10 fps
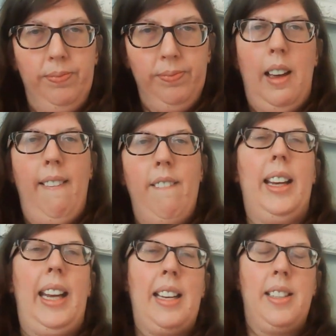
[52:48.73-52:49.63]
Finally
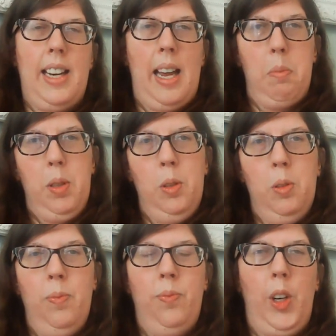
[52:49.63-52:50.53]
got to
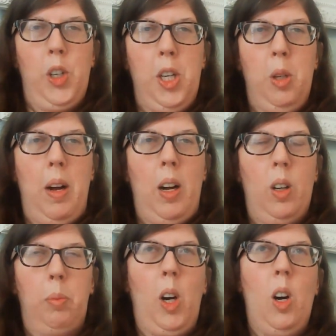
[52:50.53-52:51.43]
Naboo. They're told by
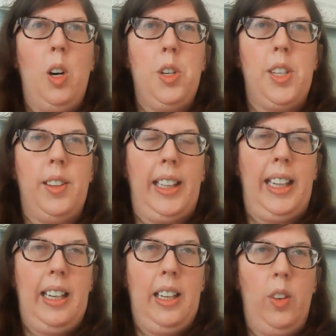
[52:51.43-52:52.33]
armed guards that they
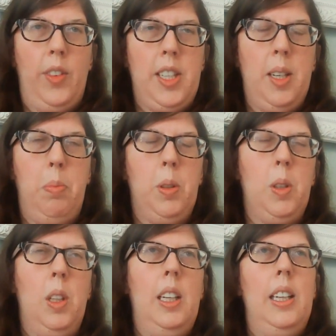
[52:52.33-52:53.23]
can't enter the
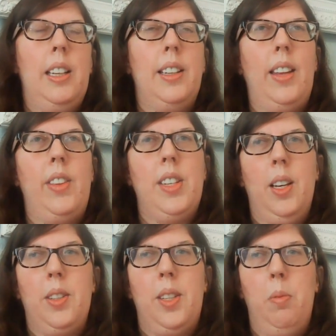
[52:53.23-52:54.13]
temple. Nathan
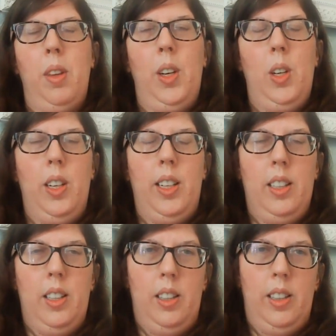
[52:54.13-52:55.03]
tells them that they're in,
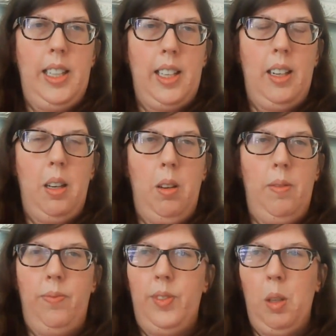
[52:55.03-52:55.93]
uh, he's in
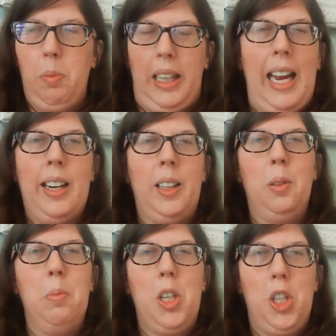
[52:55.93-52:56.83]
the
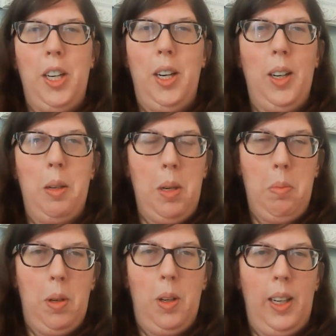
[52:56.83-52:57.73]
mechanical missionary
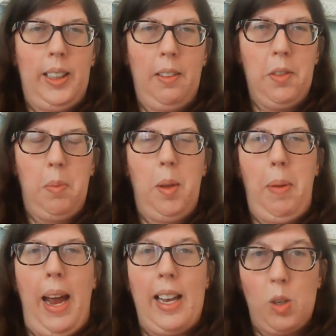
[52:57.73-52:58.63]
member and gives them the
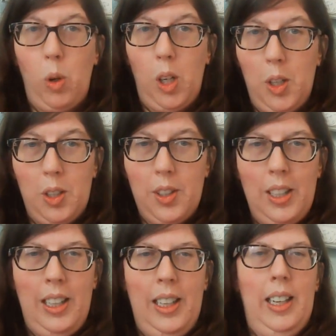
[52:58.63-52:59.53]
passwords
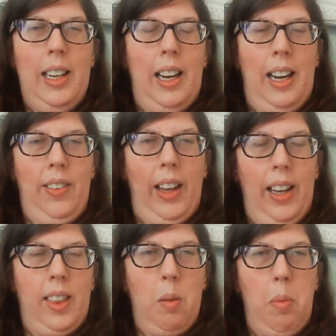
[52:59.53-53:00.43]
and they
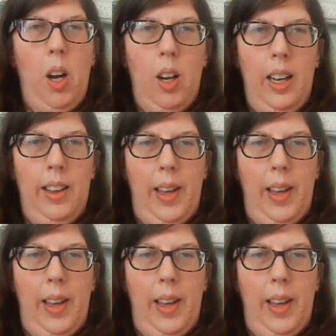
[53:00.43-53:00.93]
let them on.